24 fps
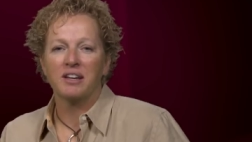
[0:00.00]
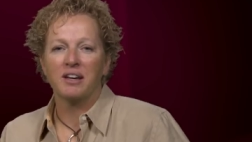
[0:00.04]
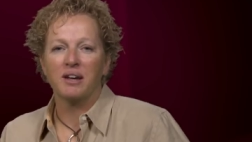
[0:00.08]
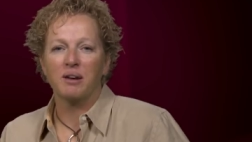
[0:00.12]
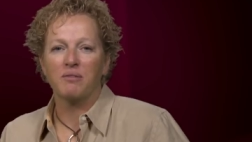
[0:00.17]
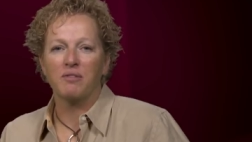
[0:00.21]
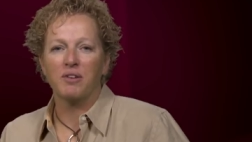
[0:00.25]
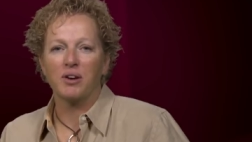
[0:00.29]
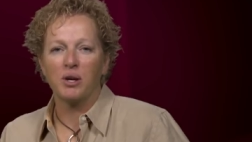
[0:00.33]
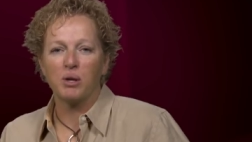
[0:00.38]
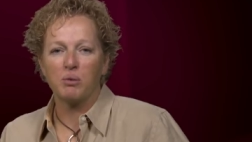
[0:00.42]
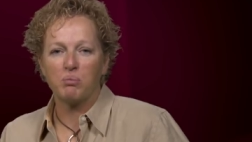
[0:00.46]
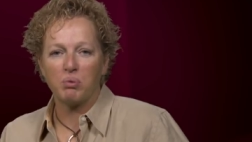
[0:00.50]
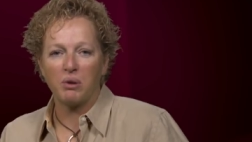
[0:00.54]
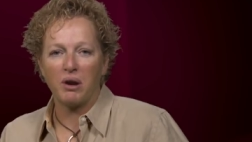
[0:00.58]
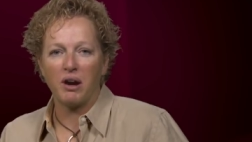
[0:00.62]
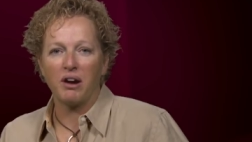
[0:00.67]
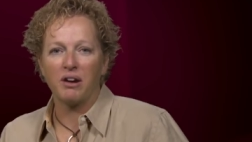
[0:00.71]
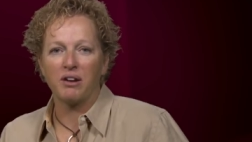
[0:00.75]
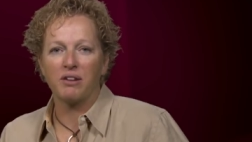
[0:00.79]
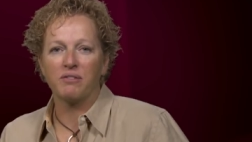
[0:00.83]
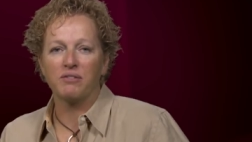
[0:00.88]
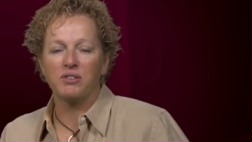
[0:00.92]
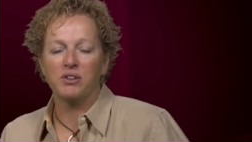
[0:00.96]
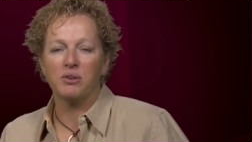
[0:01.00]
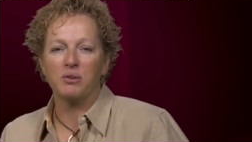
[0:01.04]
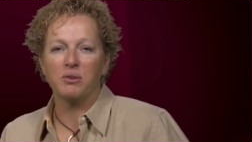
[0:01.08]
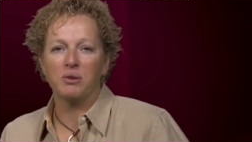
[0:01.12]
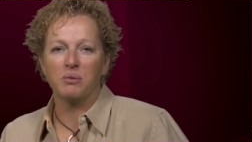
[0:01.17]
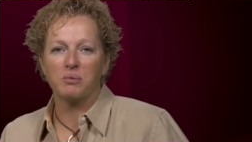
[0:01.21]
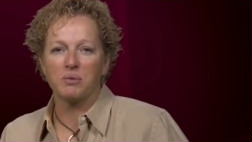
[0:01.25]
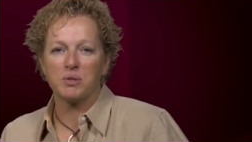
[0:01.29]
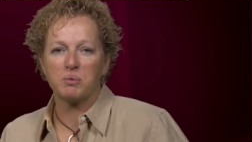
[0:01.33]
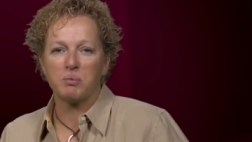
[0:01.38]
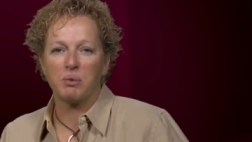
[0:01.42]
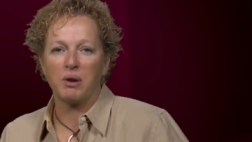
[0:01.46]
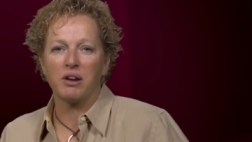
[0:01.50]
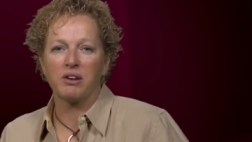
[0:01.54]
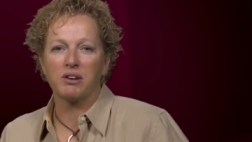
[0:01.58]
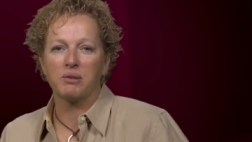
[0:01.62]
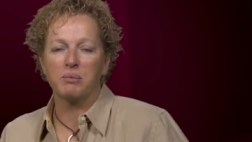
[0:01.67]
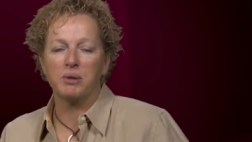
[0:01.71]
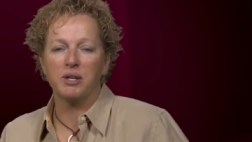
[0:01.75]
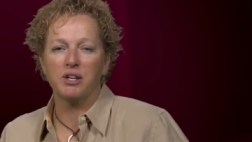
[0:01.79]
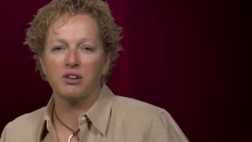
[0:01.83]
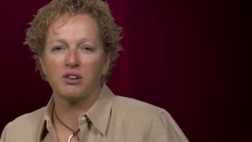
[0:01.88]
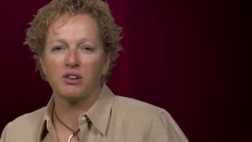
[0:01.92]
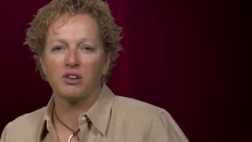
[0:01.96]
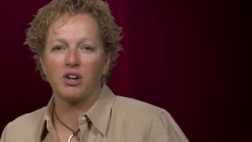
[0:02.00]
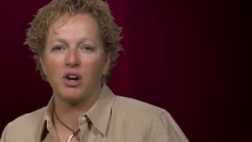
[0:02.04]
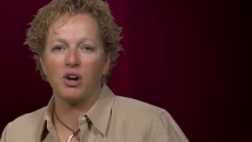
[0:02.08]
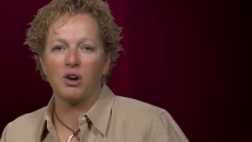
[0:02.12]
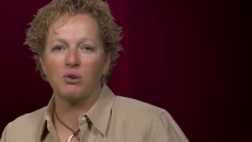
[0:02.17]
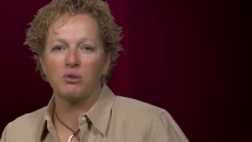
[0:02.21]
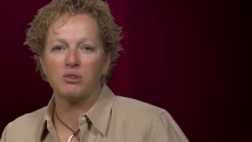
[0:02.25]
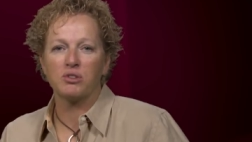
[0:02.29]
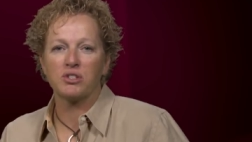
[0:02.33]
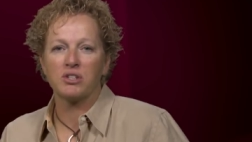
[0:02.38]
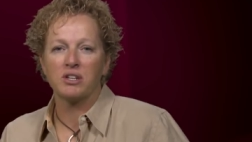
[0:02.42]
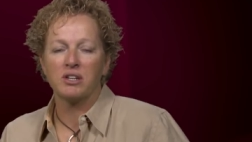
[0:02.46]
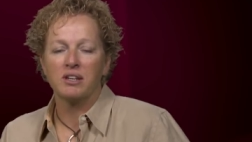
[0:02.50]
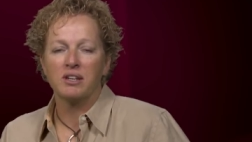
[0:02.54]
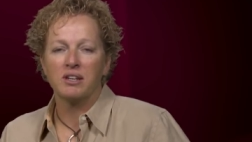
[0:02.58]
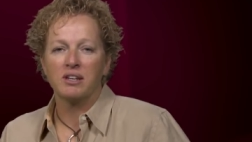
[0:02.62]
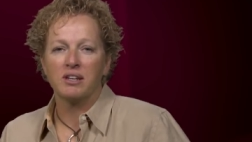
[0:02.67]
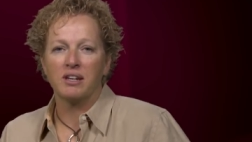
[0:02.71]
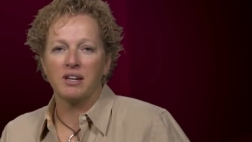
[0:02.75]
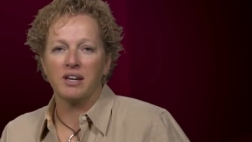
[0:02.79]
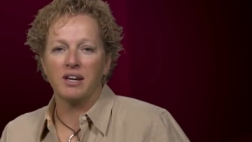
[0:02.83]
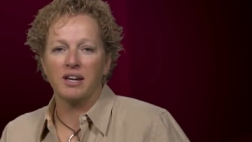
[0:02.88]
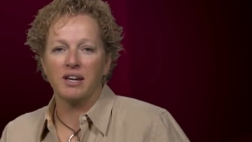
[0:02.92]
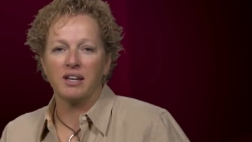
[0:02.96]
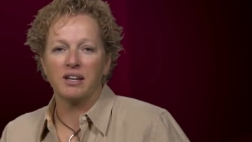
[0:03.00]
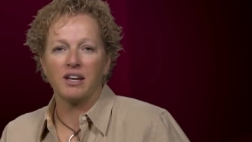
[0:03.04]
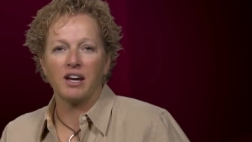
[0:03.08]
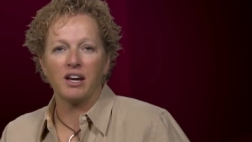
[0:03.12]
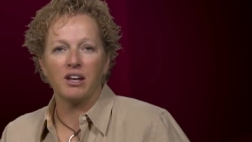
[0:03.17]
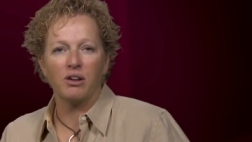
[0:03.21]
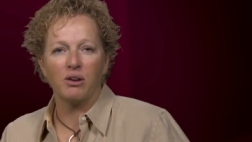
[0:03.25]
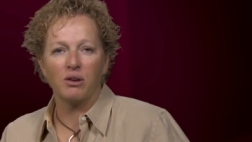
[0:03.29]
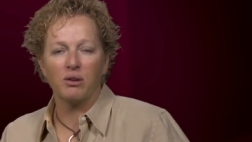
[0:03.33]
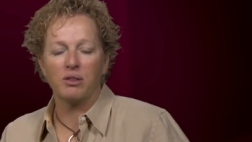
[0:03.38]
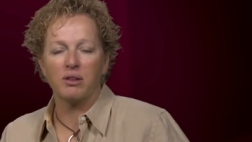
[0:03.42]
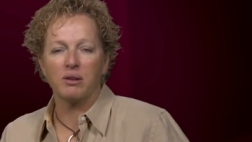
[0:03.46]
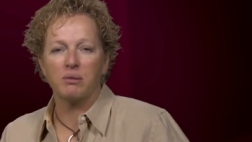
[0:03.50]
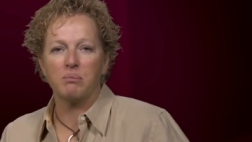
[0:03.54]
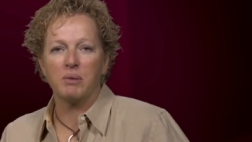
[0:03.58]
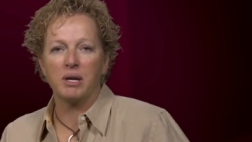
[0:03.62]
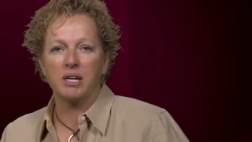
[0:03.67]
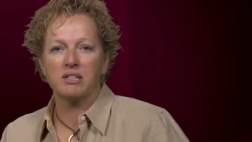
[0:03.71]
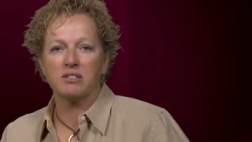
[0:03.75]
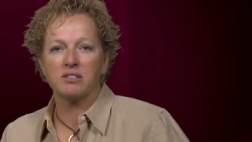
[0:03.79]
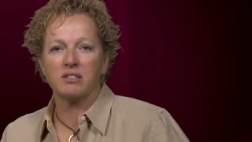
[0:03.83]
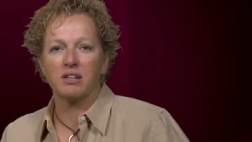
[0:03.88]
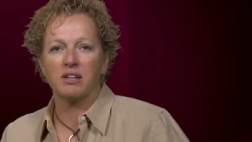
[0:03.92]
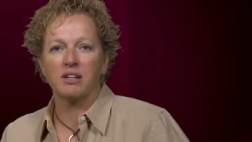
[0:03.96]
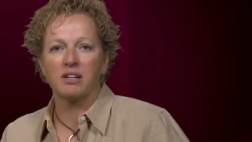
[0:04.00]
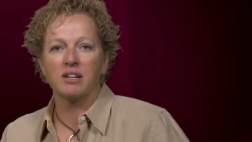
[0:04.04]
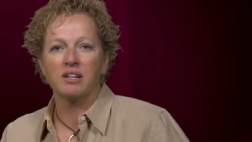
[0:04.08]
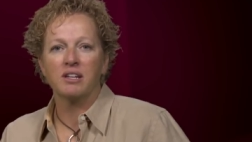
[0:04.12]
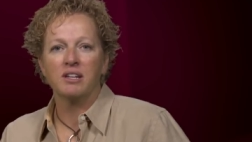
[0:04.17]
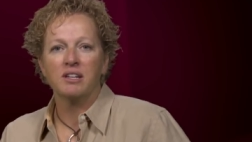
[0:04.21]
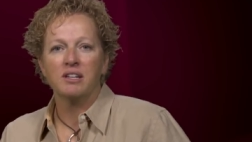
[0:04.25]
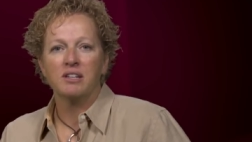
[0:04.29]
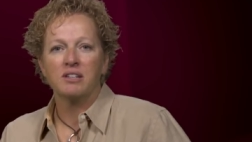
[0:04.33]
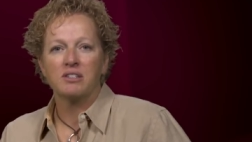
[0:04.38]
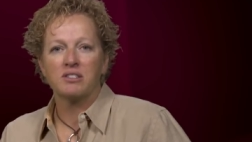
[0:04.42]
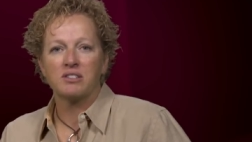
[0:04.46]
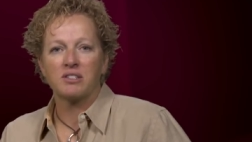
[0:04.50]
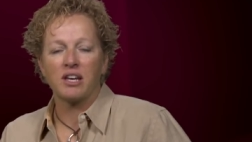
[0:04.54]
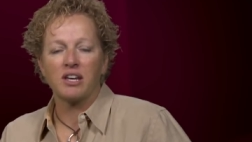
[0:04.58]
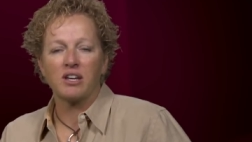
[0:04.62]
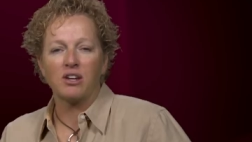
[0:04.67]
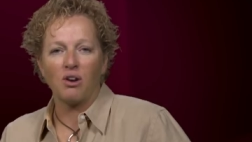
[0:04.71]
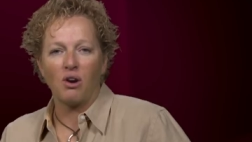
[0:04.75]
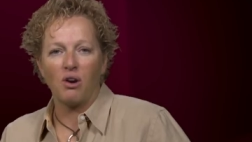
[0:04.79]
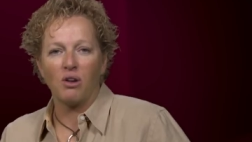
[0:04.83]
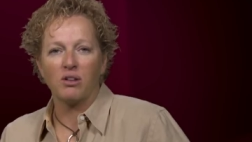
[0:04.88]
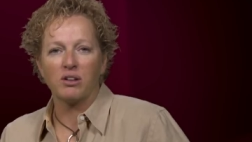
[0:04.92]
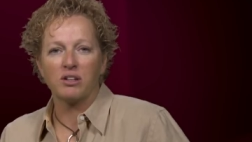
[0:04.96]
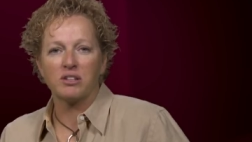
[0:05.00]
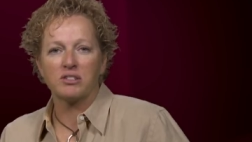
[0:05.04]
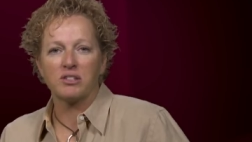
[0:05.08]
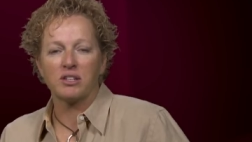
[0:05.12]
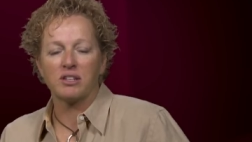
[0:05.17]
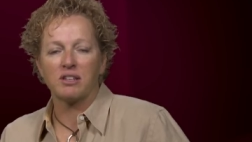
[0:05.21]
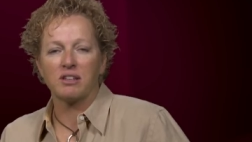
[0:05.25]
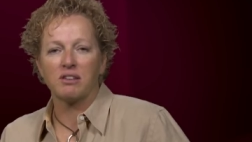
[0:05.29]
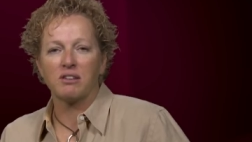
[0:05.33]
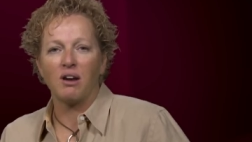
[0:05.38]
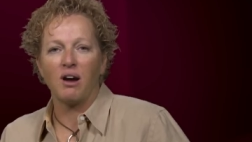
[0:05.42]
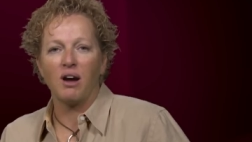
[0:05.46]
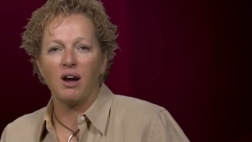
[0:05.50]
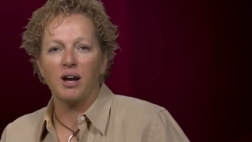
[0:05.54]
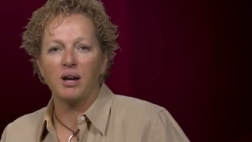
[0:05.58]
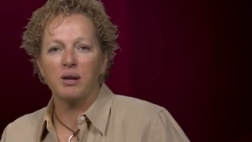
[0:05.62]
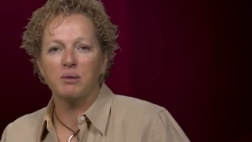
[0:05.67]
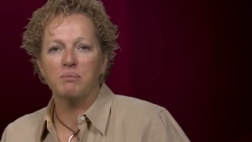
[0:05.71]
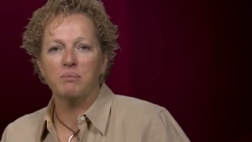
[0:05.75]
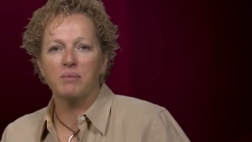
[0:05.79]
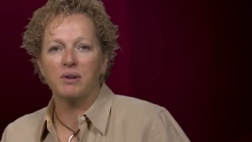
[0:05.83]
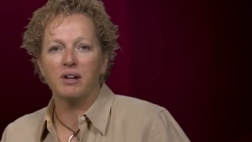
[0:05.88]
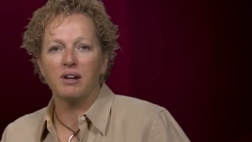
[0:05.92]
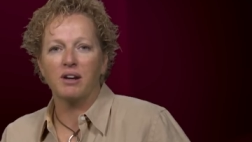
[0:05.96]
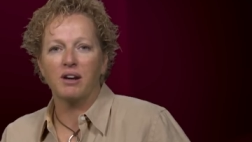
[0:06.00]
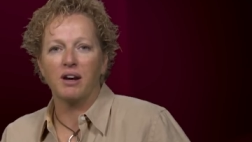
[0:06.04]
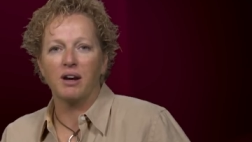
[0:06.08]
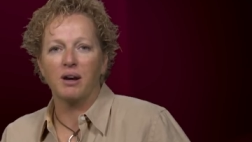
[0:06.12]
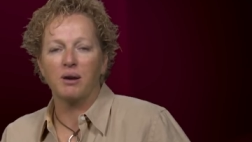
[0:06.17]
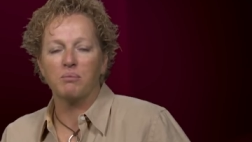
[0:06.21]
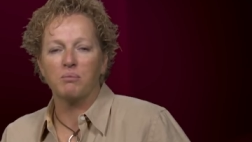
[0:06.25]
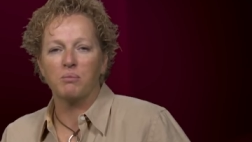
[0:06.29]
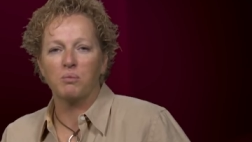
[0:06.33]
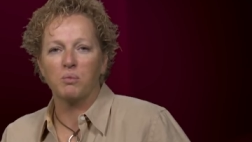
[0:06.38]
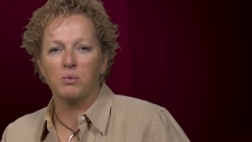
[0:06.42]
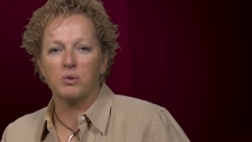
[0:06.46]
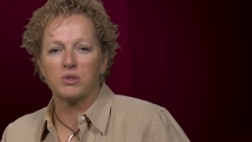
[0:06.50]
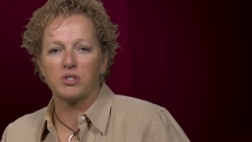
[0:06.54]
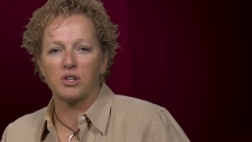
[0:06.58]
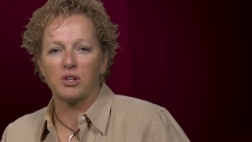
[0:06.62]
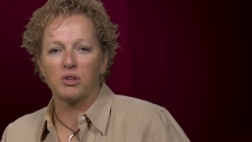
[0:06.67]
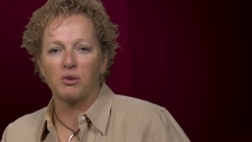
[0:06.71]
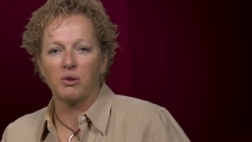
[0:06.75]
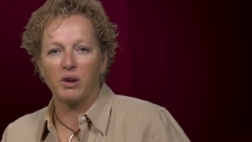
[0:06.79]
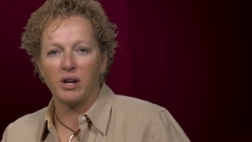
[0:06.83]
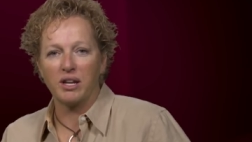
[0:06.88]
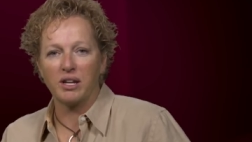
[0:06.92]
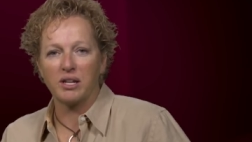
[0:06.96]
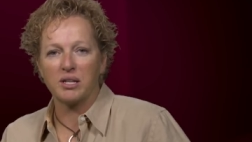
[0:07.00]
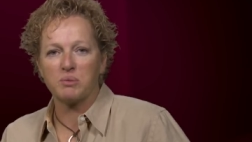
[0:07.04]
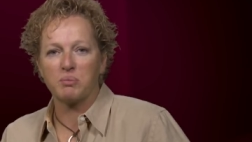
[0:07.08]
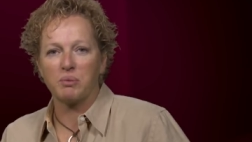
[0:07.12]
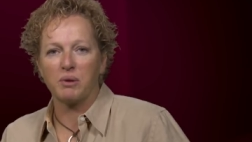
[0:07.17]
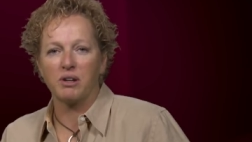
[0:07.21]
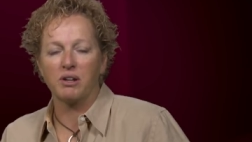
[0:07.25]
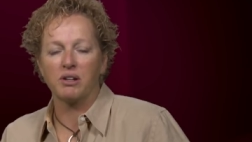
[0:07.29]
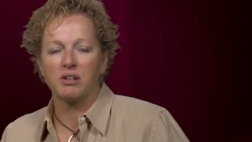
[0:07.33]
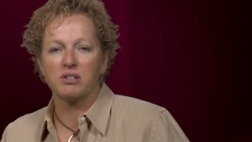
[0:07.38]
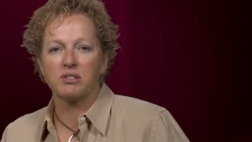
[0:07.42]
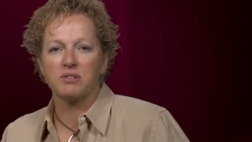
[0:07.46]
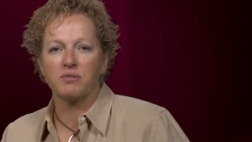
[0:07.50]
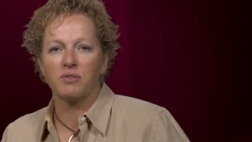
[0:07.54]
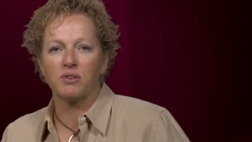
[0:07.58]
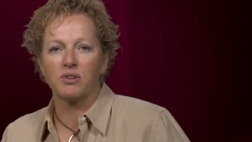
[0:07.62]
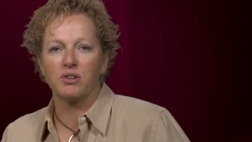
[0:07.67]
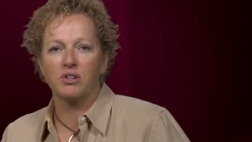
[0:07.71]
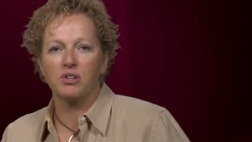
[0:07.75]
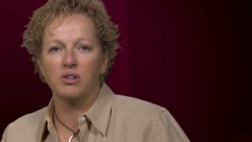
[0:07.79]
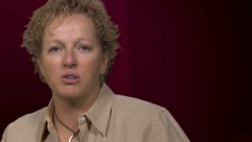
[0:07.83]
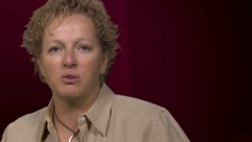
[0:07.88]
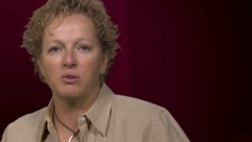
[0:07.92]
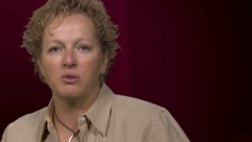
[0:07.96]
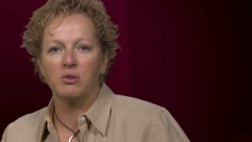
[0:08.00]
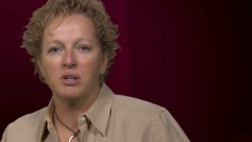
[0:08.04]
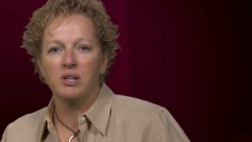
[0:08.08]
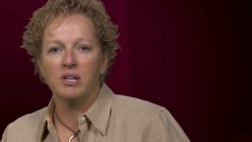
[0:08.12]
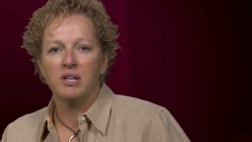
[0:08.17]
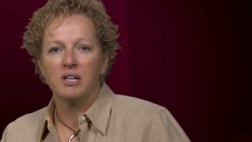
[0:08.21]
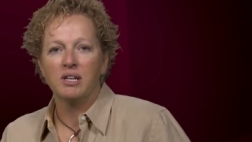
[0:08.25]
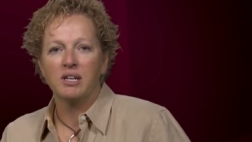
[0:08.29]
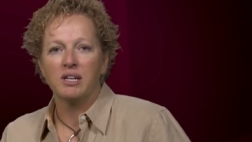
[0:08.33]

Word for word: I'm very proud of you and was proud to be your coach. And I know that Mesa State College at the time um, was a great experience for you.